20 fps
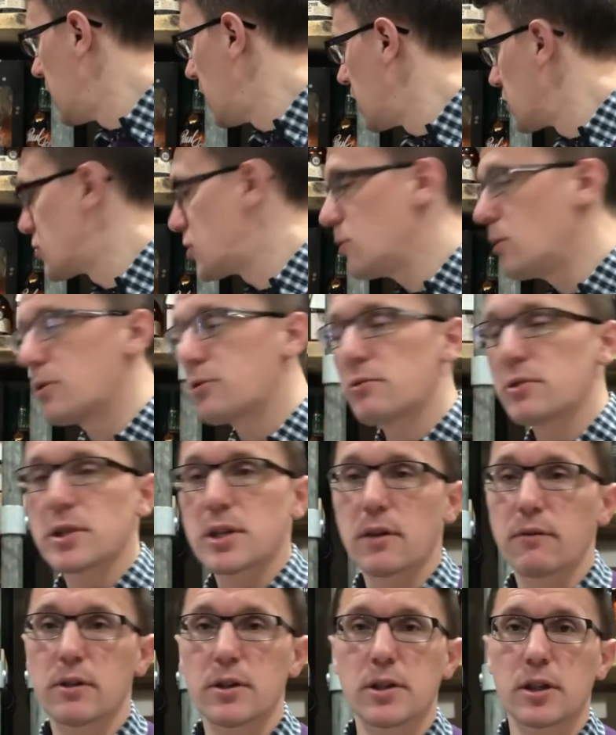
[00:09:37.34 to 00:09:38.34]
uh, two hundred
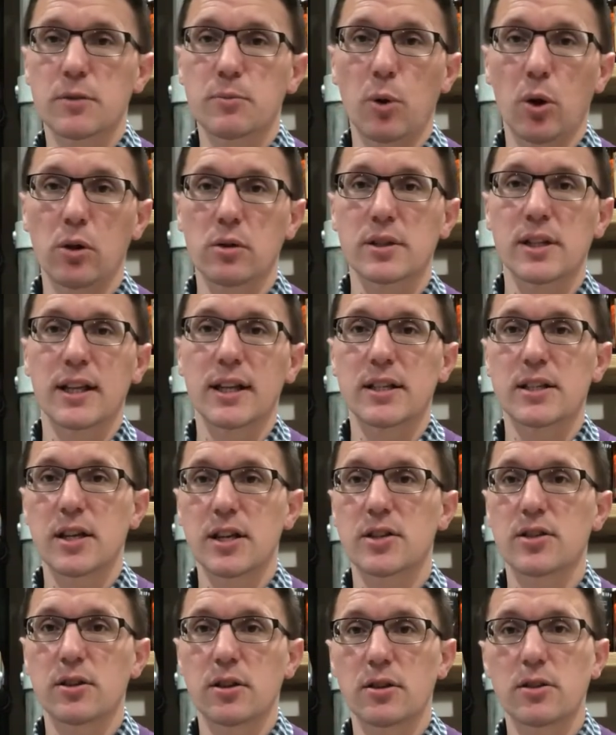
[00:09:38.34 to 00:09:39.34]
seventy-six bottles in
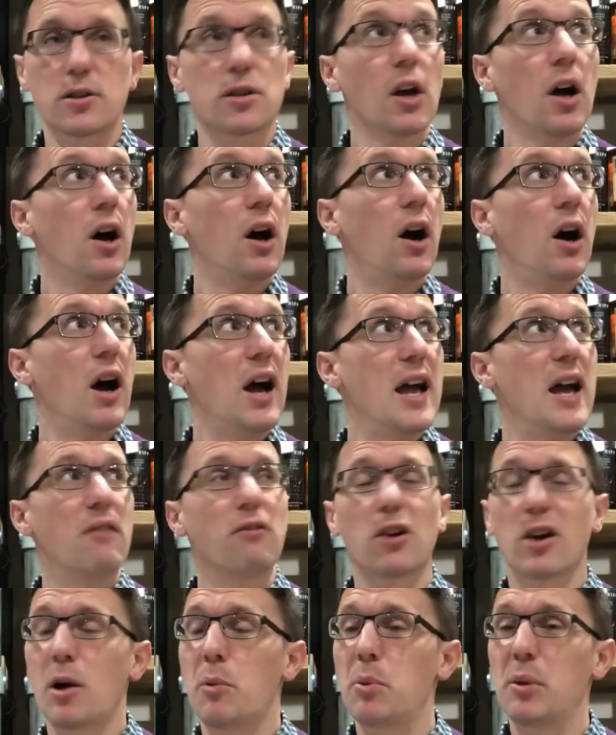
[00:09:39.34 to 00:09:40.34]
existence. I have
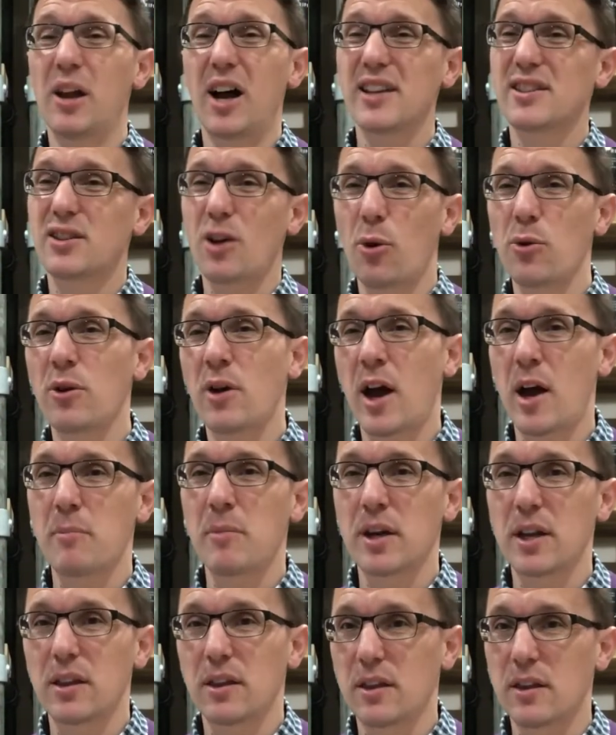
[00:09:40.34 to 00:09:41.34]
a couple. I don't know how
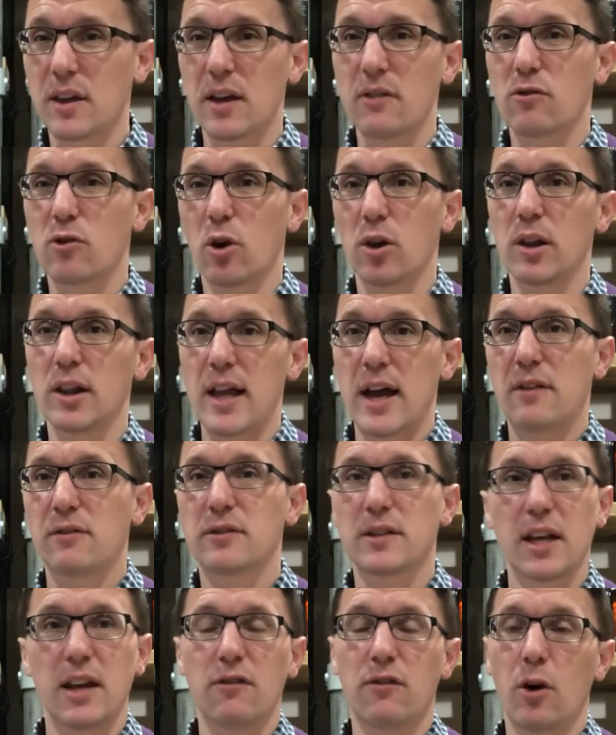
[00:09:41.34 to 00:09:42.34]
many that they've got
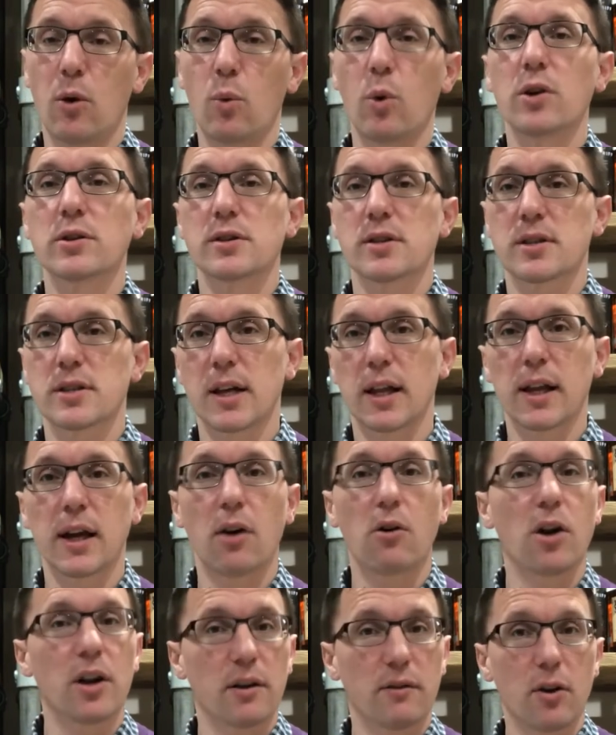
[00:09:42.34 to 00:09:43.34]
left if I were to sell
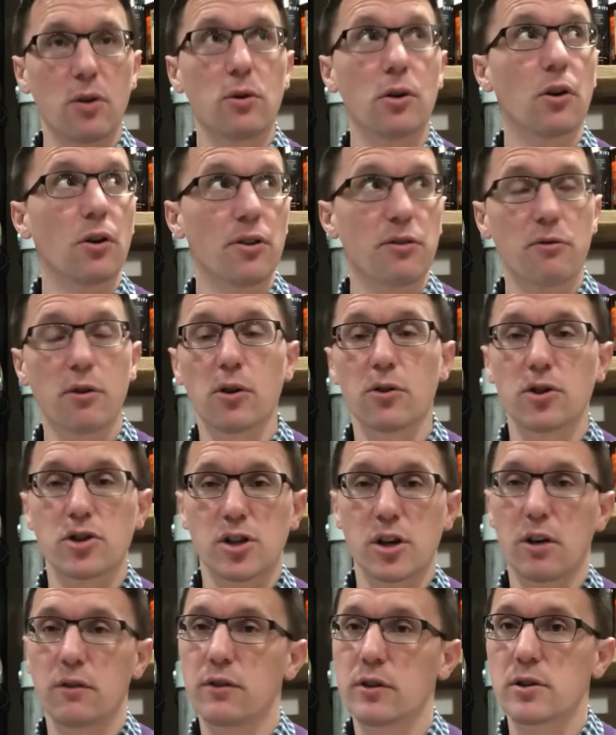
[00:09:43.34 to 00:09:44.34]
out, and I've only got three on the
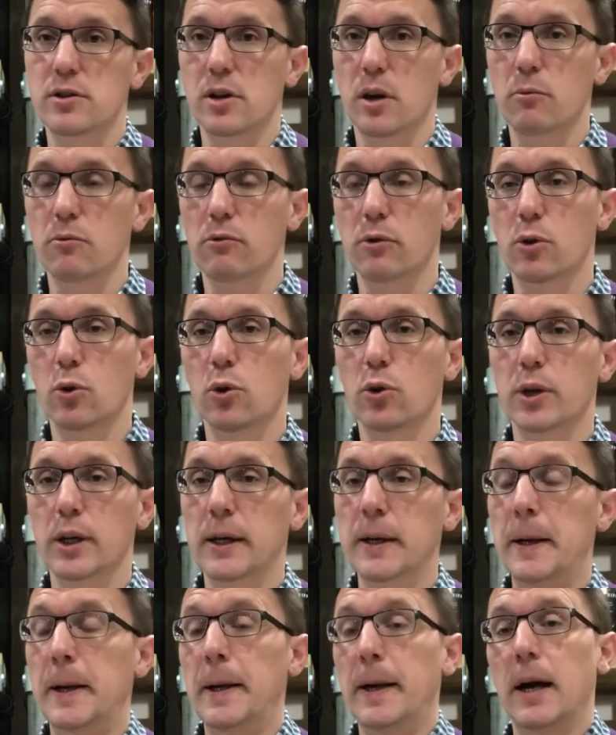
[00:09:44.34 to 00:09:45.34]
shelf at the time of recording.
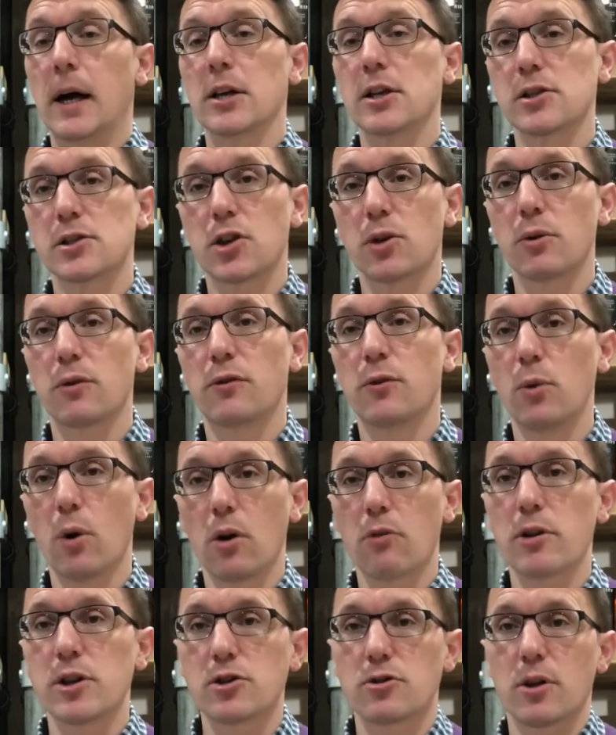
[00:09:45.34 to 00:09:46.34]
Uh, so if you
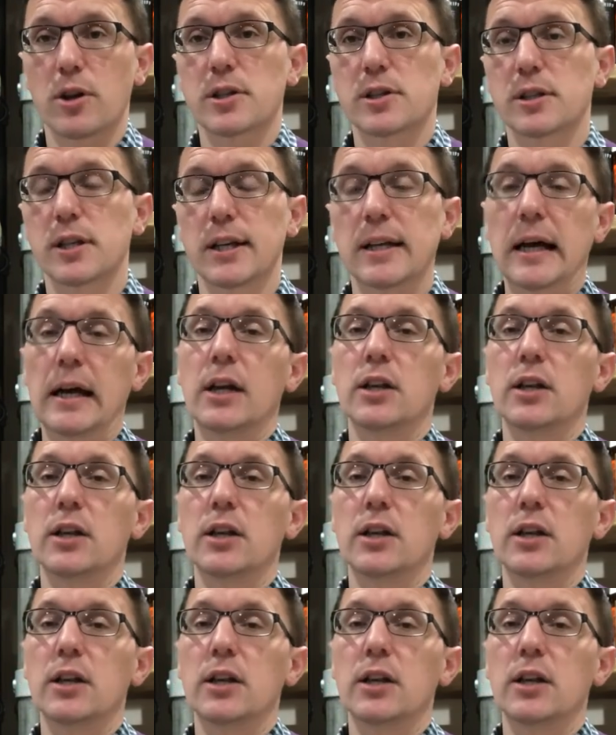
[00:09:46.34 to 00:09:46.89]
are interested,